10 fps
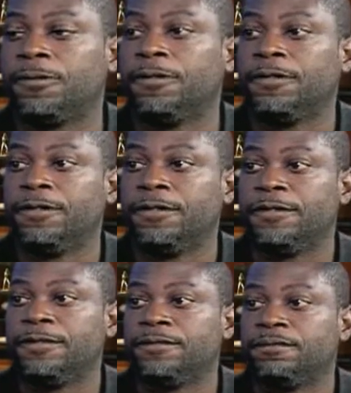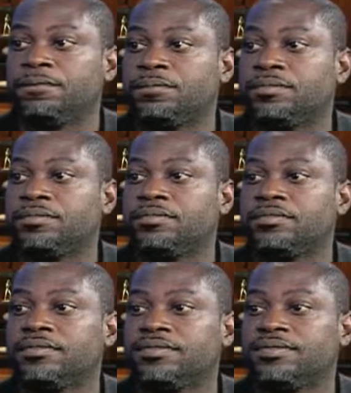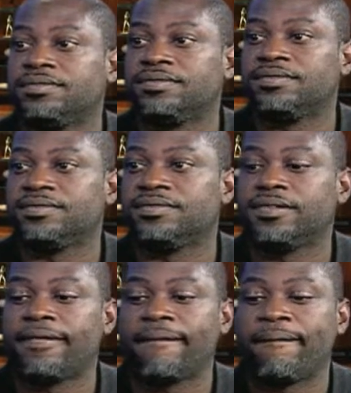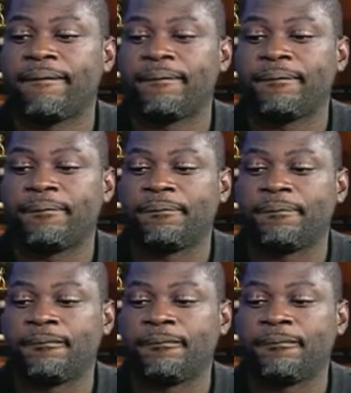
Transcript: Boy, you had quite an experience as an athlete.